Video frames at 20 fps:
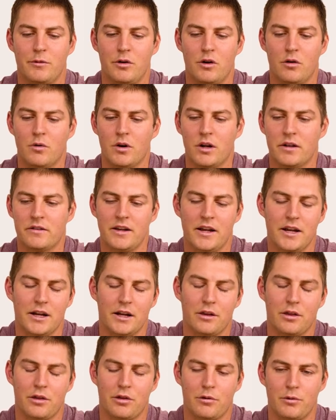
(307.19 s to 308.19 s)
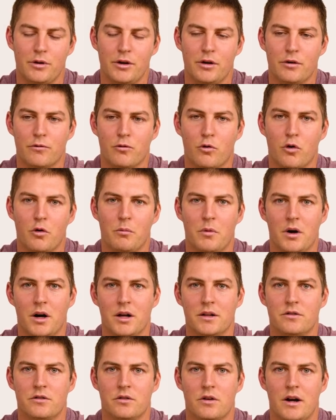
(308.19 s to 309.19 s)
You don't want to take 3 or 4
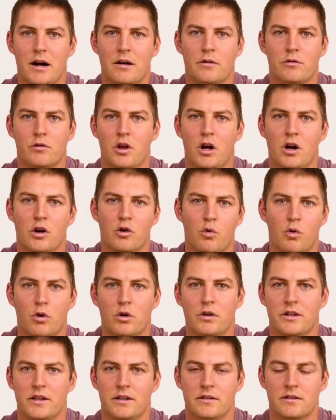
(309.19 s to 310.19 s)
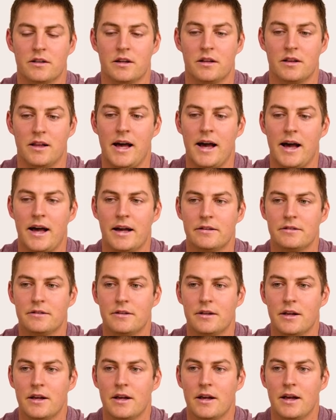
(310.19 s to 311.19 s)
months or however long quarantine is going to last